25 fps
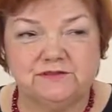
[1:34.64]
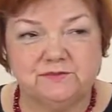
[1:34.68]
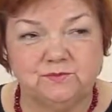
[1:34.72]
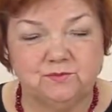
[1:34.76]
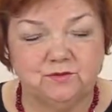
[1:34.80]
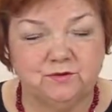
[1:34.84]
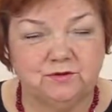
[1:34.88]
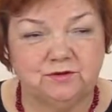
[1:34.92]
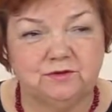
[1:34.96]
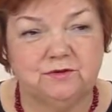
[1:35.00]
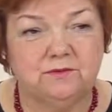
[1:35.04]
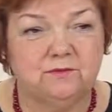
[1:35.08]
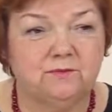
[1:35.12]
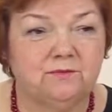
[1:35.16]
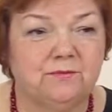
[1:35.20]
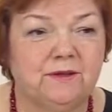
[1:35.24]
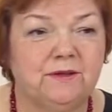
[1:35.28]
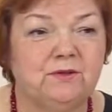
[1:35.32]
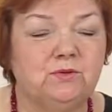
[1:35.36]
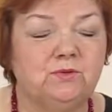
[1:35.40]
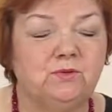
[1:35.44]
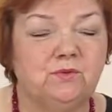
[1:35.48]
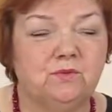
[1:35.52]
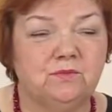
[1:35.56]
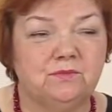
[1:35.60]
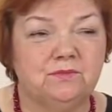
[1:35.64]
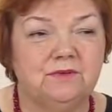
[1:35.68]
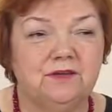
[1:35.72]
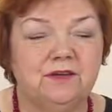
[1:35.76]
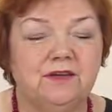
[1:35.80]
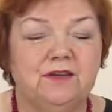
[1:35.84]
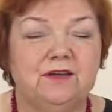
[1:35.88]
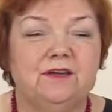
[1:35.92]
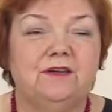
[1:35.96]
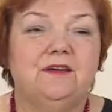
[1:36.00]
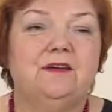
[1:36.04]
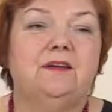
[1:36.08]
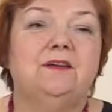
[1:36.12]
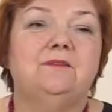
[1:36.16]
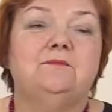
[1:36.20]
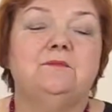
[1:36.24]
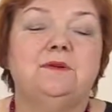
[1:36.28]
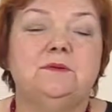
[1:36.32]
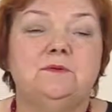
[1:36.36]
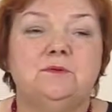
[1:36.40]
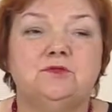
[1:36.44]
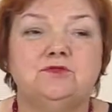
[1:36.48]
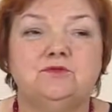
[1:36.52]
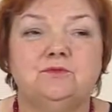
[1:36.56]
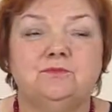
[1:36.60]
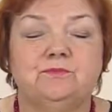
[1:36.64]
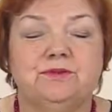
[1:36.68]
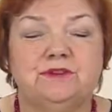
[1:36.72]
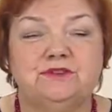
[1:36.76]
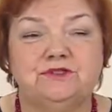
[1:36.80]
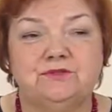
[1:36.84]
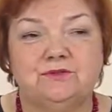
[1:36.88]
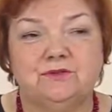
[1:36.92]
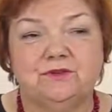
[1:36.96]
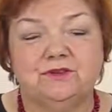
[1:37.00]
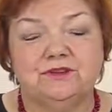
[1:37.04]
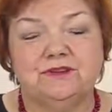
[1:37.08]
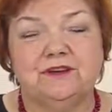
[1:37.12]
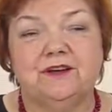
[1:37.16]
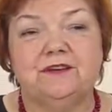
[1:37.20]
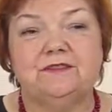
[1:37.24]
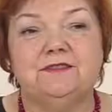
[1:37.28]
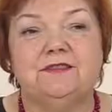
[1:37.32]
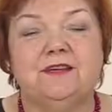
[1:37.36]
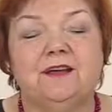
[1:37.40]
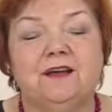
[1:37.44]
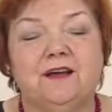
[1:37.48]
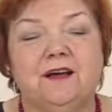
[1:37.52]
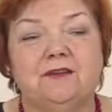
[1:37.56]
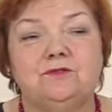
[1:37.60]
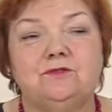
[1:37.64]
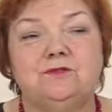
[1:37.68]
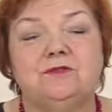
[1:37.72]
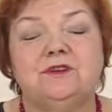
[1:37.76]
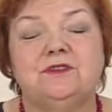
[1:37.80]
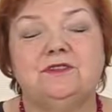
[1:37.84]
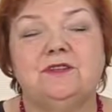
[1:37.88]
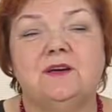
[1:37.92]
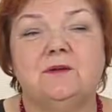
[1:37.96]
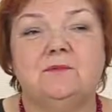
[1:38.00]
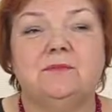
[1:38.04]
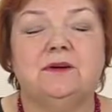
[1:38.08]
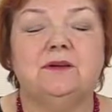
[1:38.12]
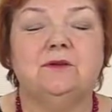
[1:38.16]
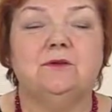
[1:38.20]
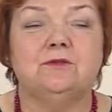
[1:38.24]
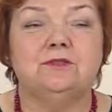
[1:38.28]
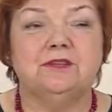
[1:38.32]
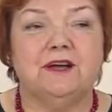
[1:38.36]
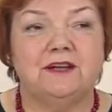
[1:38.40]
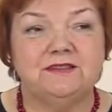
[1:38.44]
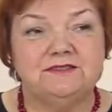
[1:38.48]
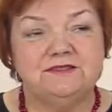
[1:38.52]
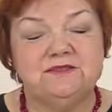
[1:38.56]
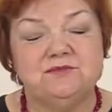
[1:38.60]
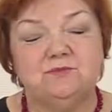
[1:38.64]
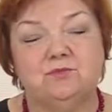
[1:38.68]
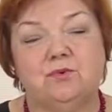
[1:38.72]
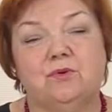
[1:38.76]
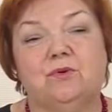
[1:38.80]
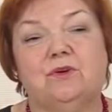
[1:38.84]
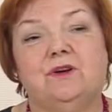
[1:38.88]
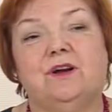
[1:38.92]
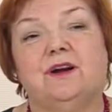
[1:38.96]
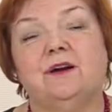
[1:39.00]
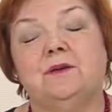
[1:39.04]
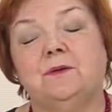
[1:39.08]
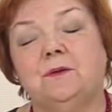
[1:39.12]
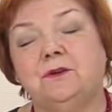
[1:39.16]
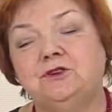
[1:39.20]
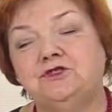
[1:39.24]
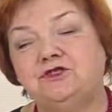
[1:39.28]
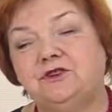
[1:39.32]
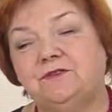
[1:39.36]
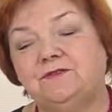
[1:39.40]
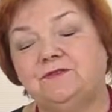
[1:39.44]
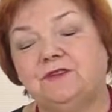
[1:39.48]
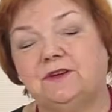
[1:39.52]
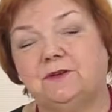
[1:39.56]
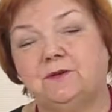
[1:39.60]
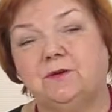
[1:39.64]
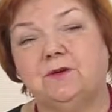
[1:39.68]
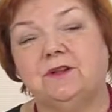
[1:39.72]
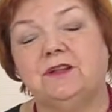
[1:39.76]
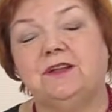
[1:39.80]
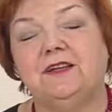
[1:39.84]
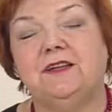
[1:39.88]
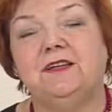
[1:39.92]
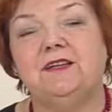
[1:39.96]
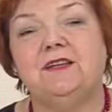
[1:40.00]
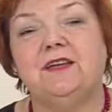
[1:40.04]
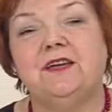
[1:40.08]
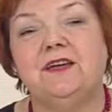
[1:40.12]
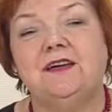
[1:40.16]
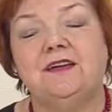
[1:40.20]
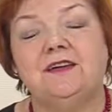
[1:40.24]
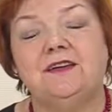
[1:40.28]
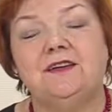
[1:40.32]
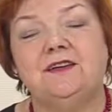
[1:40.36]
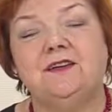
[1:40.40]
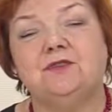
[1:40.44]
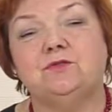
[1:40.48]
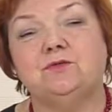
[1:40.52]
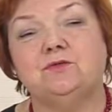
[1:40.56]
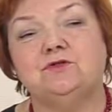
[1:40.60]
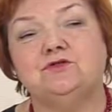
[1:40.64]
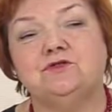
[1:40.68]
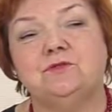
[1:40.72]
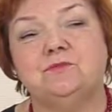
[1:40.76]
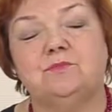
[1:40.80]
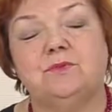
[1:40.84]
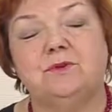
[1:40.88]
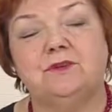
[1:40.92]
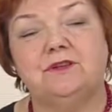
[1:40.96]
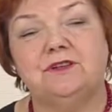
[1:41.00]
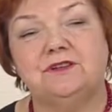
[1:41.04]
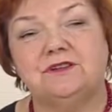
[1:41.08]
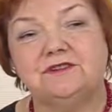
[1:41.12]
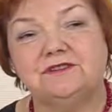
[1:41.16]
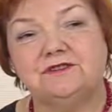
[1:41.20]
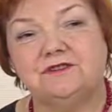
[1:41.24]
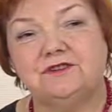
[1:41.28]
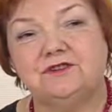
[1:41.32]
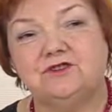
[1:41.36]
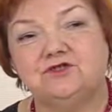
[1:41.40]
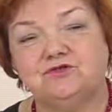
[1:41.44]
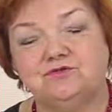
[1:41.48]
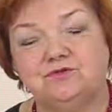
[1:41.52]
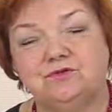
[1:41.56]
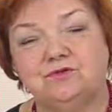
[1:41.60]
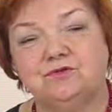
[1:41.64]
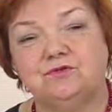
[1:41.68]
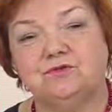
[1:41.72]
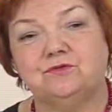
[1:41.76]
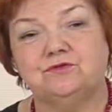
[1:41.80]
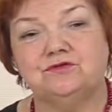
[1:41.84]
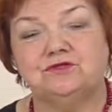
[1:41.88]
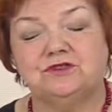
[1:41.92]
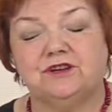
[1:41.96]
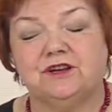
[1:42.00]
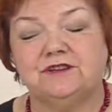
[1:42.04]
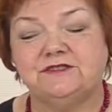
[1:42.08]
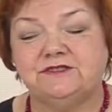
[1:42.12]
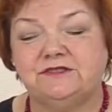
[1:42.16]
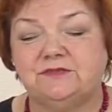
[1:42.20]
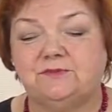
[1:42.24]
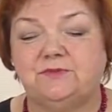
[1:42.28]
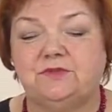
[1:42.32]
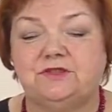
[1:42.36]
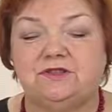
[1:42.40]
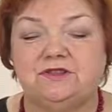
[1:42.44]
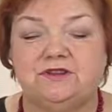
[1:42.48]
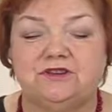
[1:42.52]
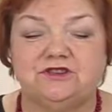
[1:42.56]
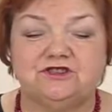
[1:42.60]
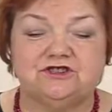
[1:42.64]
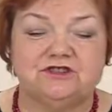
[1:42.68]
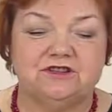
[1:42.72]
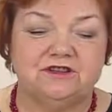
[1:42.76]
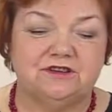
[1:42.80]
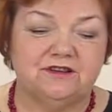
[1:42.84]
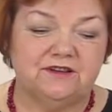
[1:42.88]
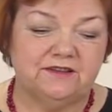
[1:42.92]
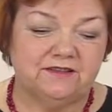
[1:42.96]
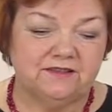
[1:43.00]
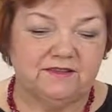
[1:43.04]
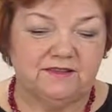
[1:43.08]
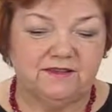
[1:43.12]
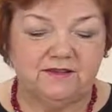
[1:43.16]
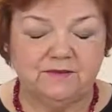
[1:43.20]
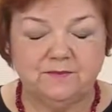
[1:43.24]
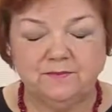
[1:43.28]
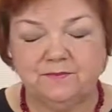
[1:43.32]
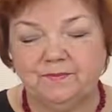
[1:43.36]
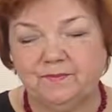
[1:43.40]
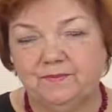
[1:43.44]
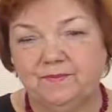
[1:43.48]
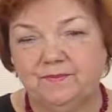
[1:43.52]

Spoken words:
about such interesting feet and flare skirts too. We can also sew a feet and flare skirt in which one side is higher than the other, asymmetric skirts.